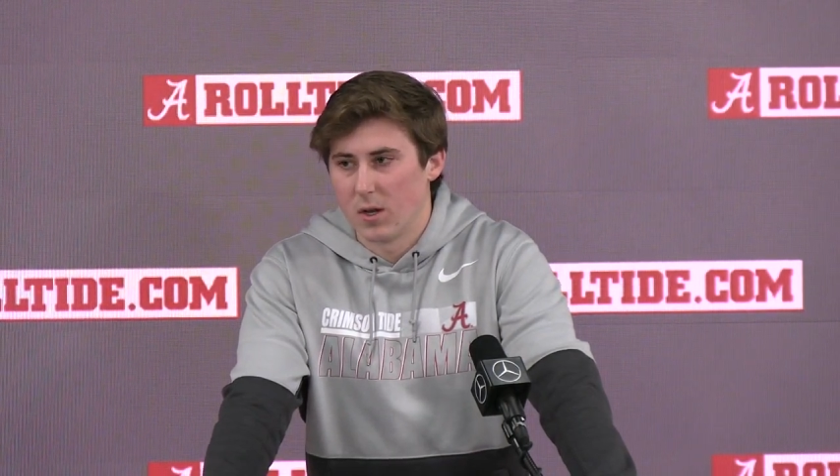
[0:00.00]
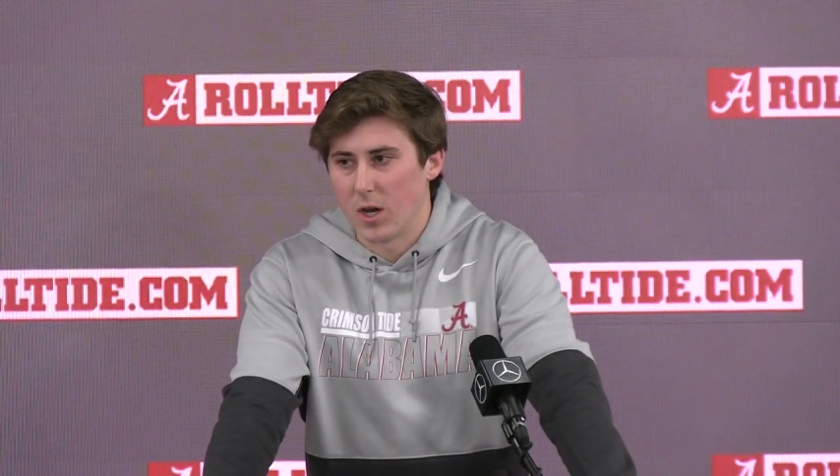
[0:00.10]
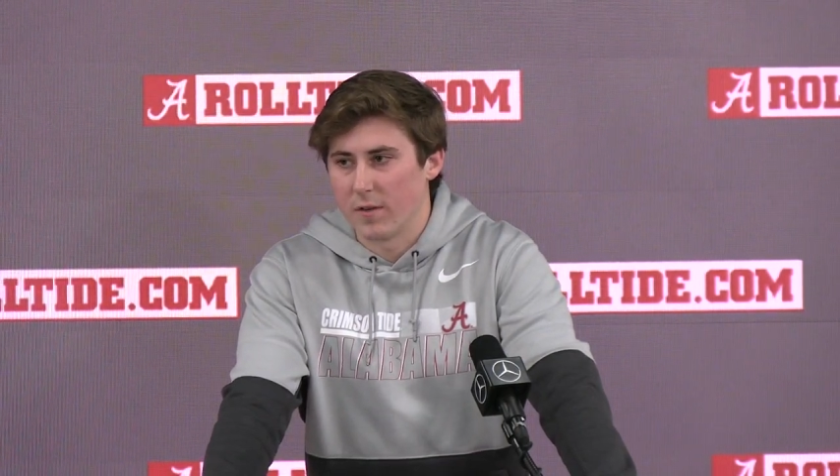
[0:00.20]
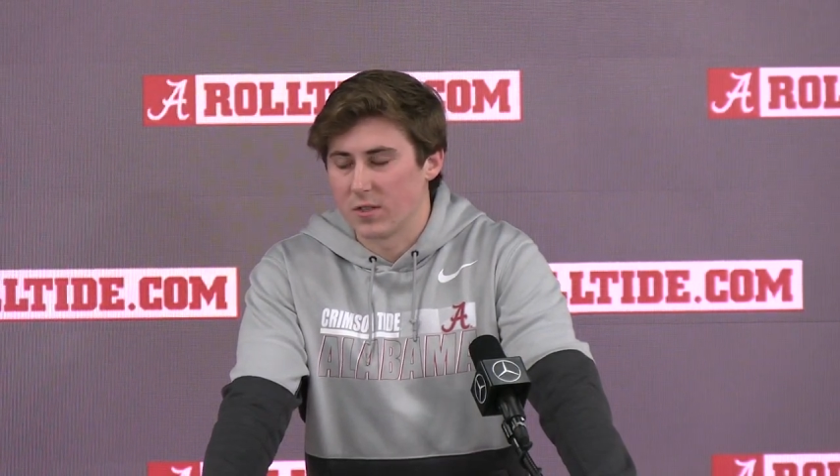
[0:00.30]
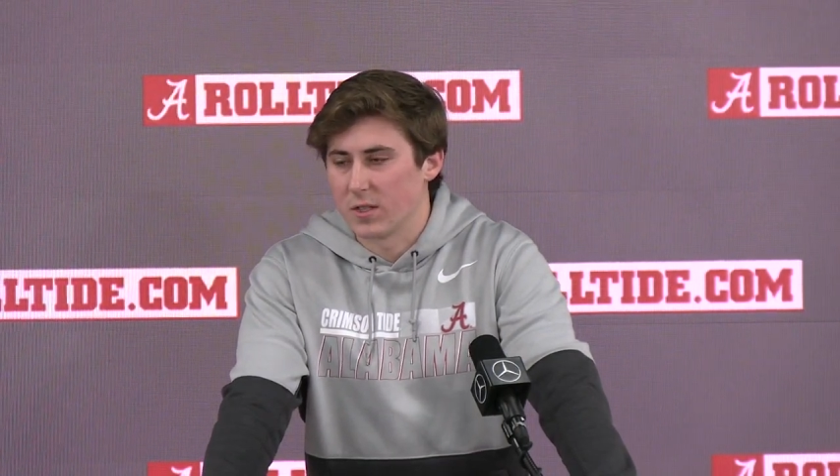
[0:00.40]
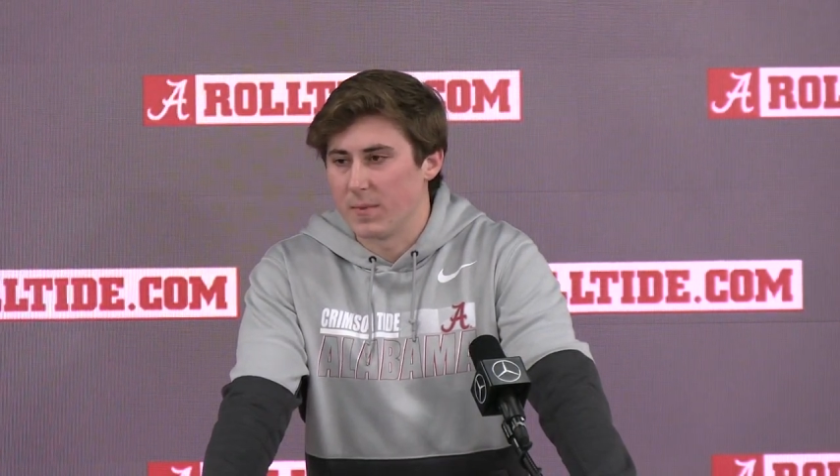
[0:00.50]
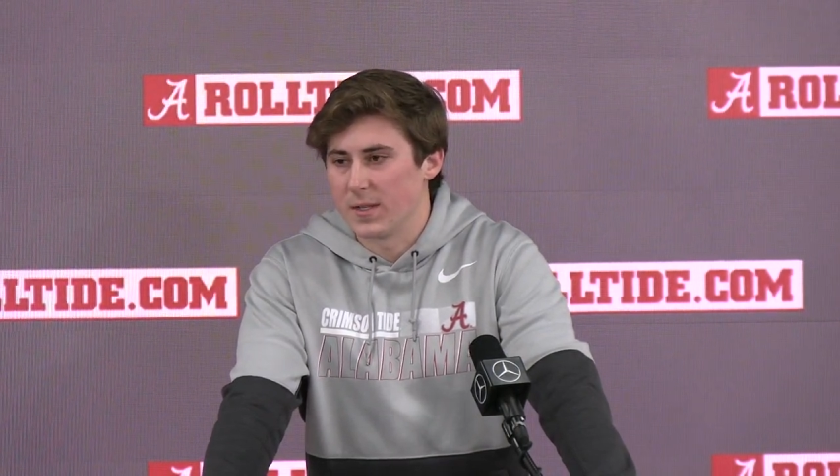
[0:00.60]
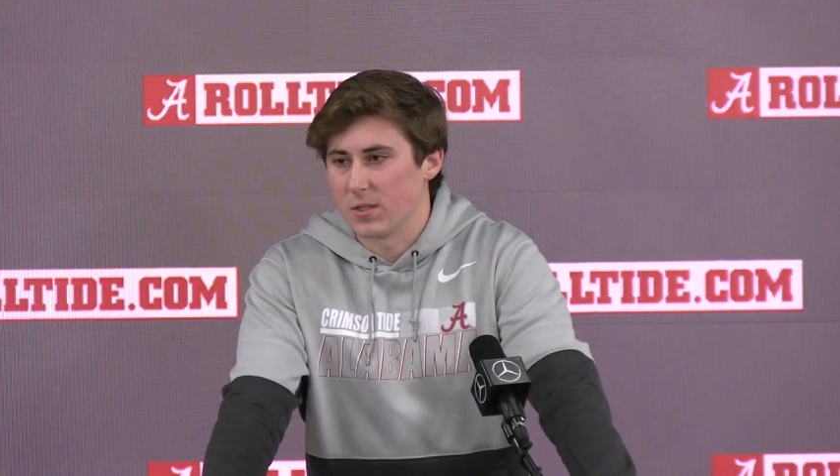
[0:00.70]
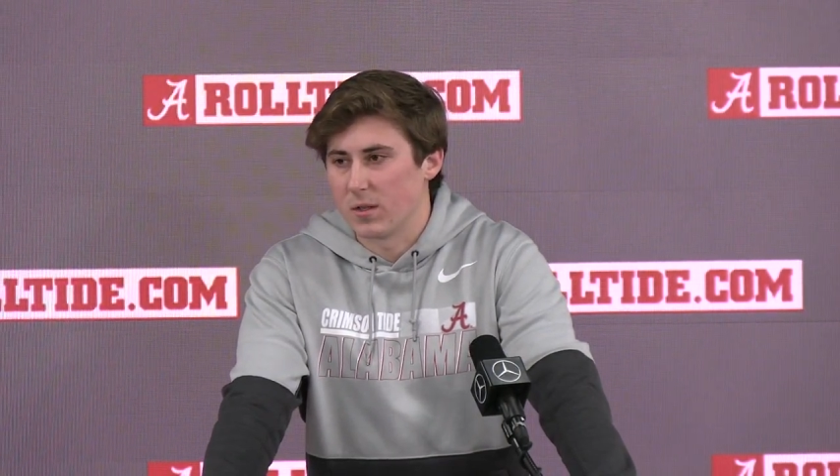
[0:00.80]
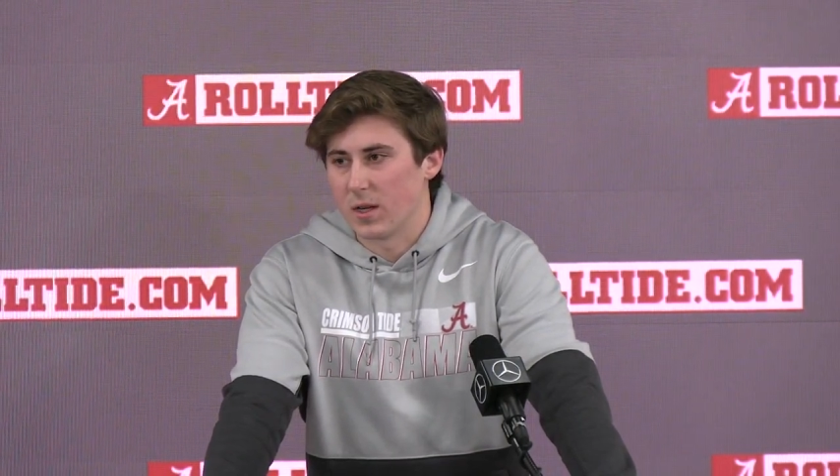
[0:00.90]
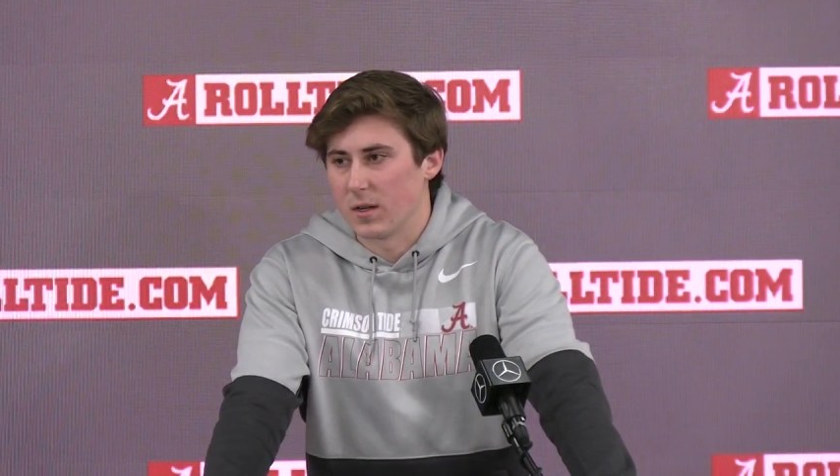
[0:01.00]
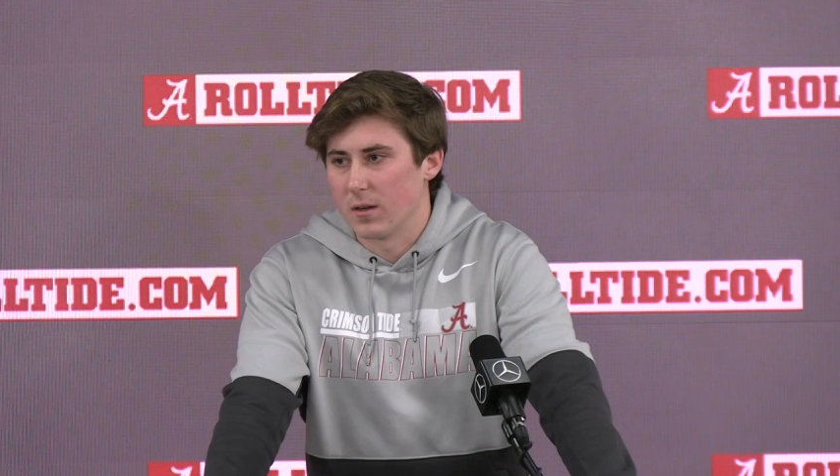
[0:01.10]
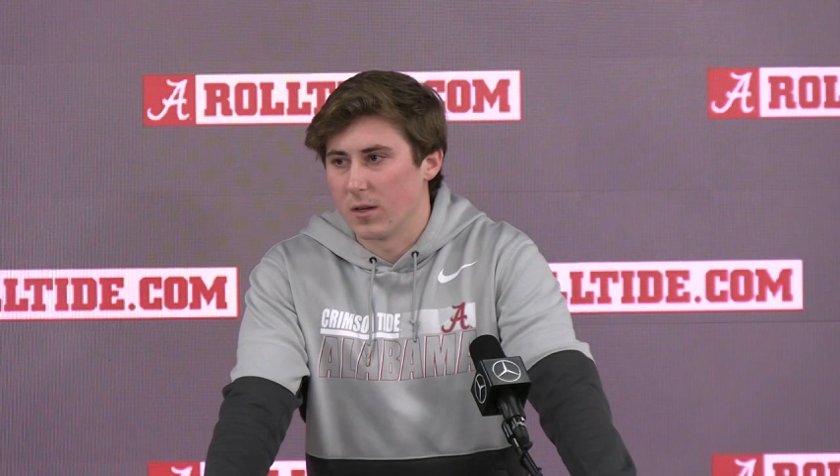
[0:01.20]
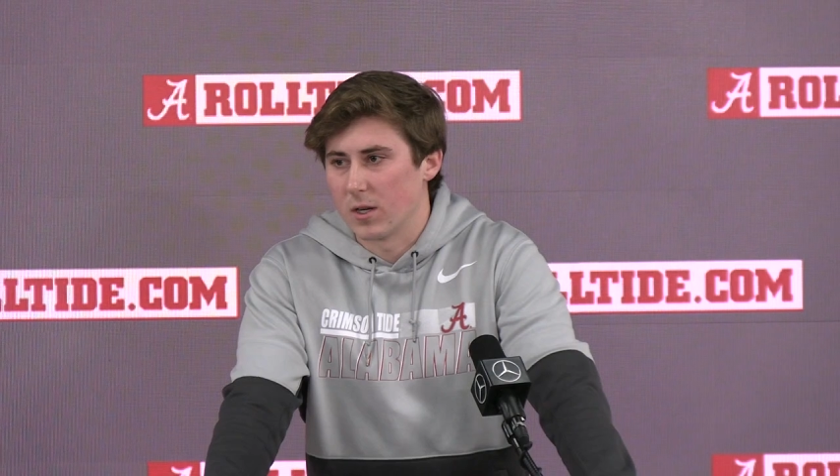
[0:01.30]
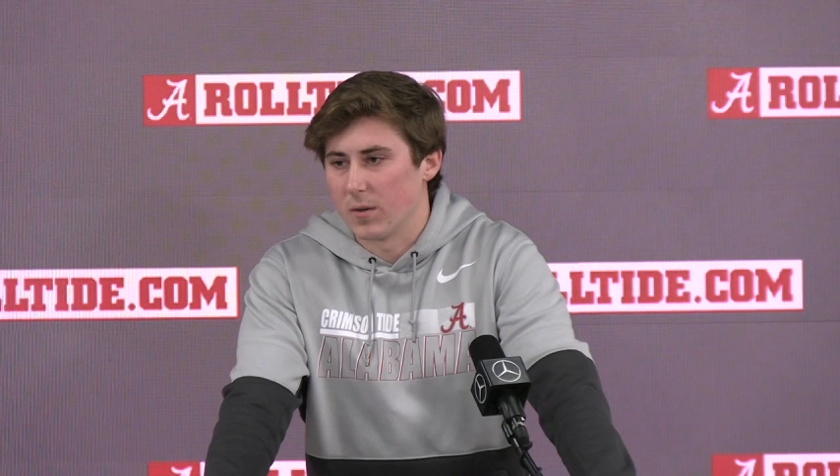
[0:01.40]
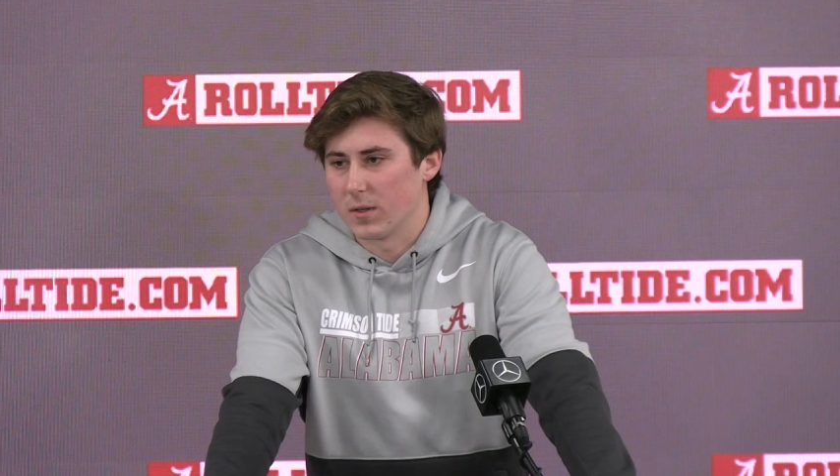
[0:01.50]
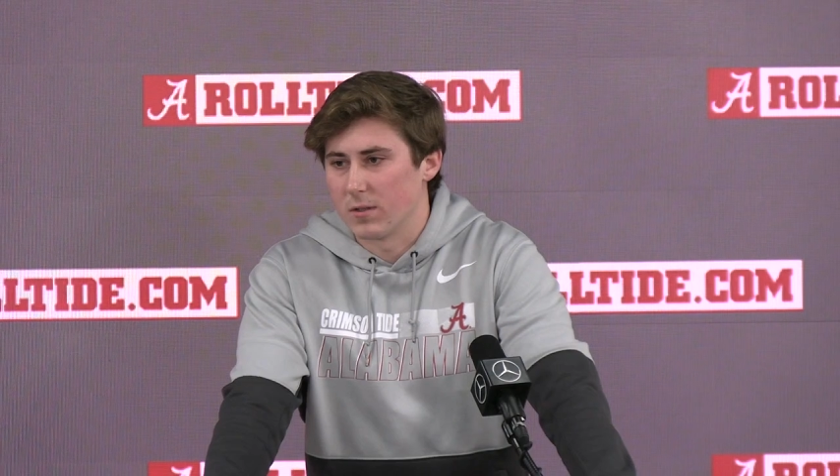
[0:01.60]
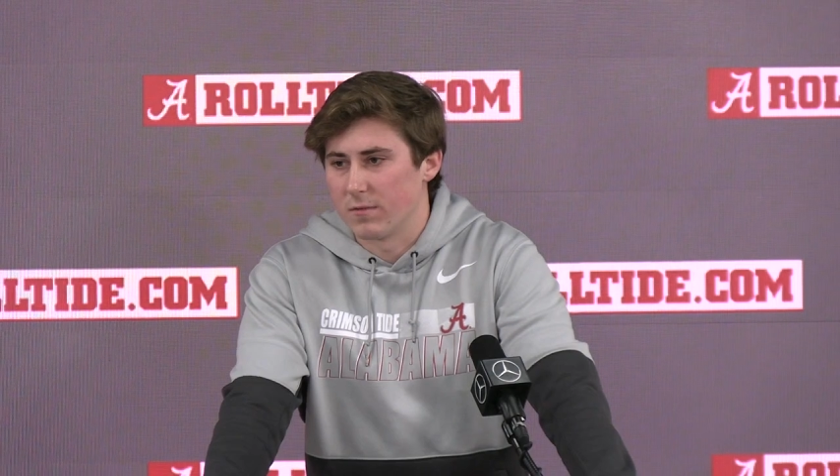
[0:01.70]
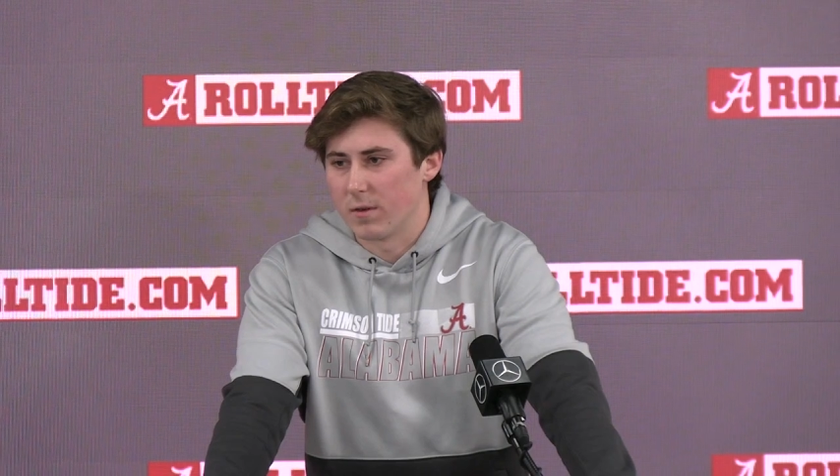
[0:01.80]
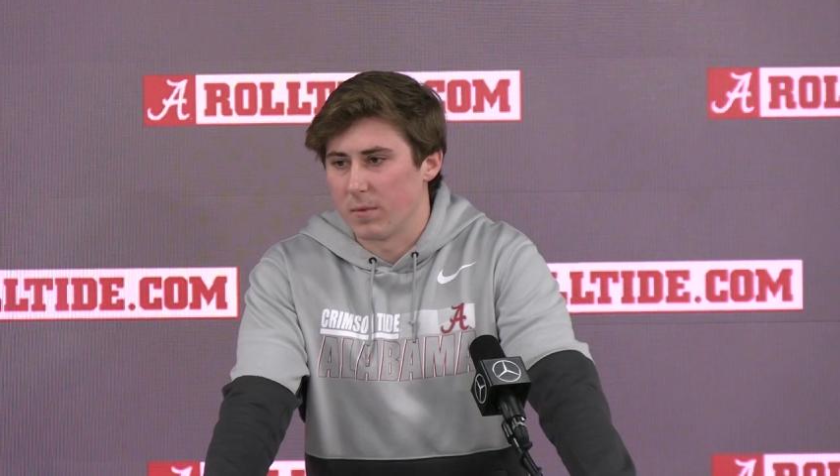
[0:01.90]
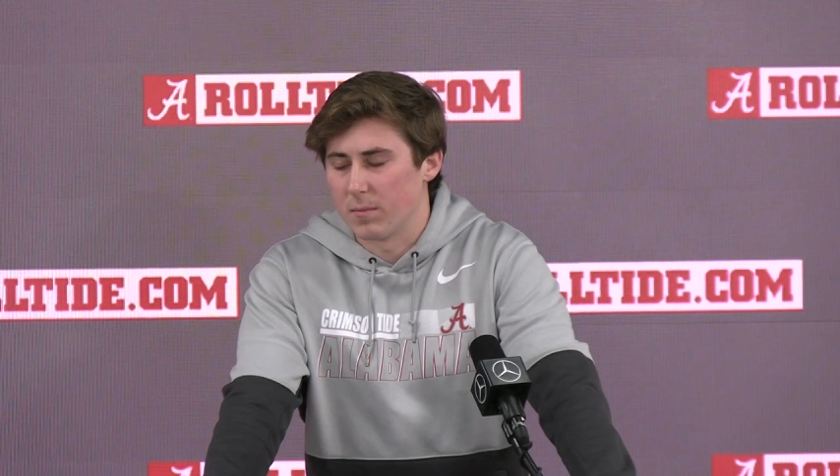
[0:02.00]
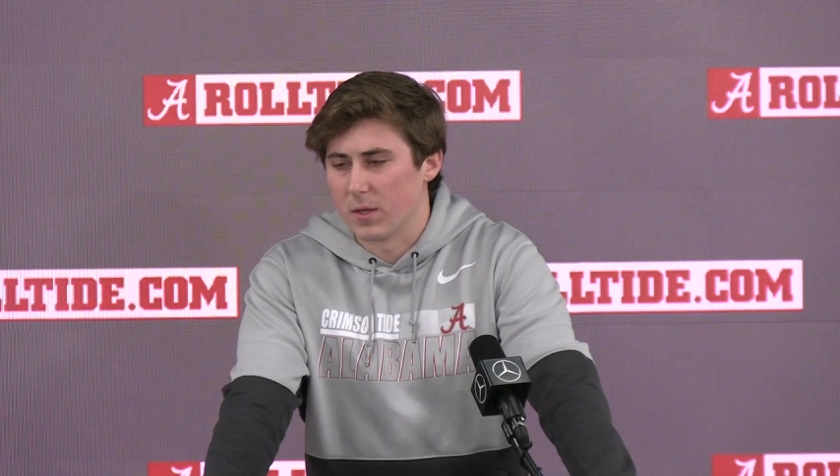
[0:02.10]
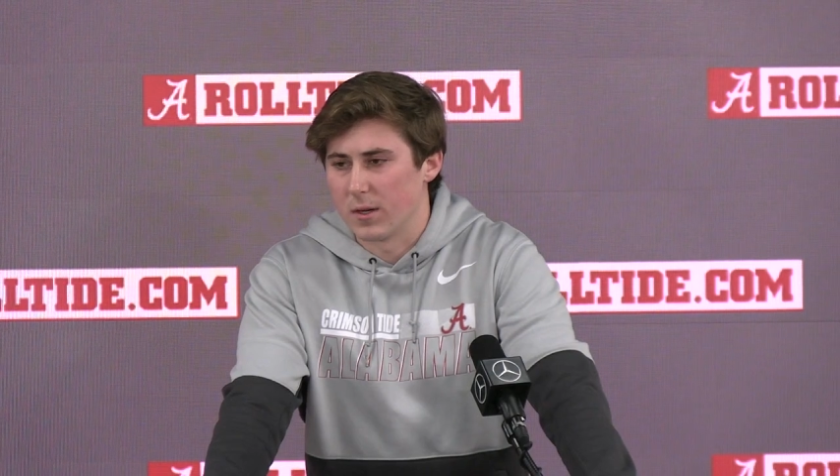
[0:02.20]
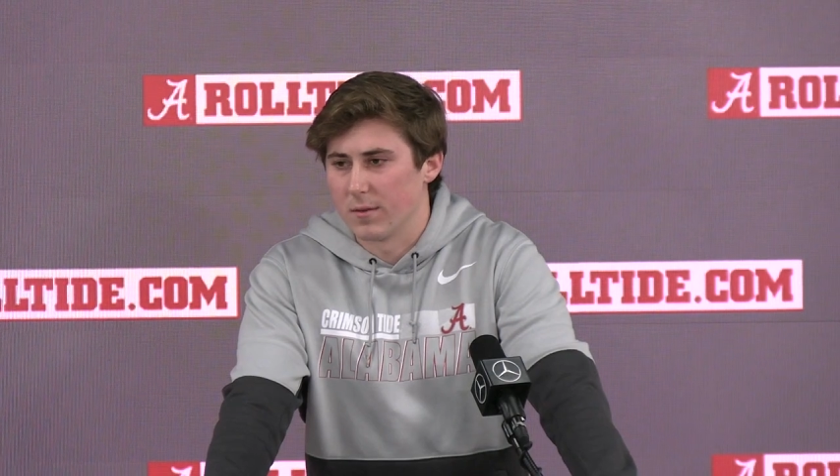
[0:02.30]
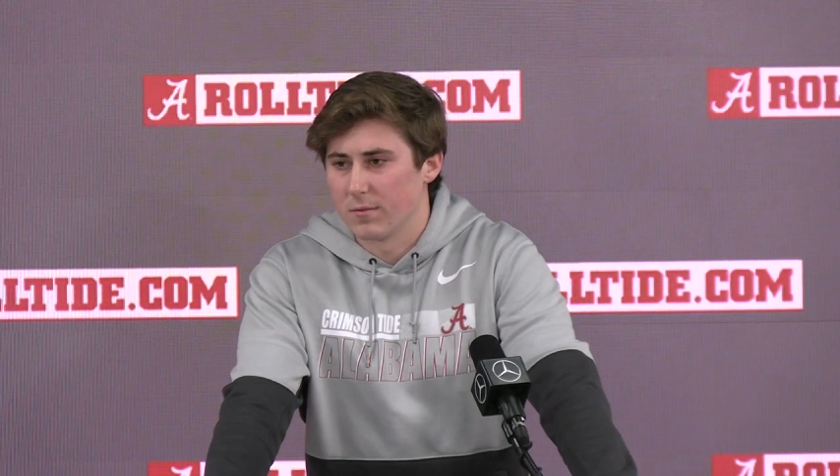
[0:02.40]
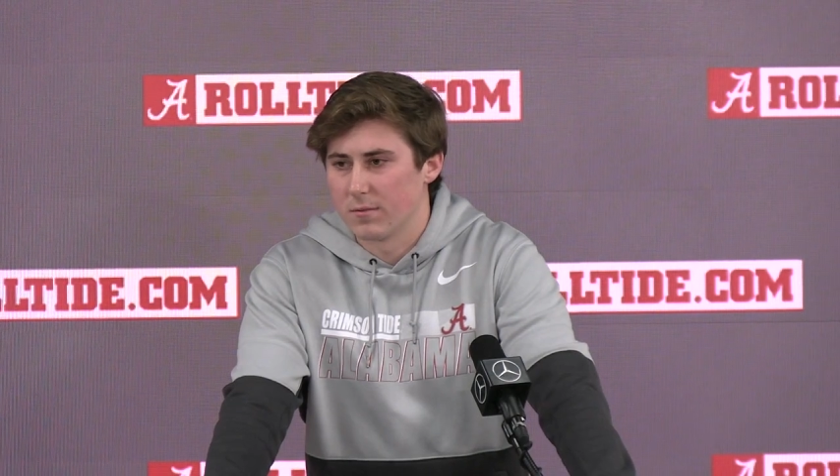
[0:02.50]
obviously means a lot uh, coming to, from a player.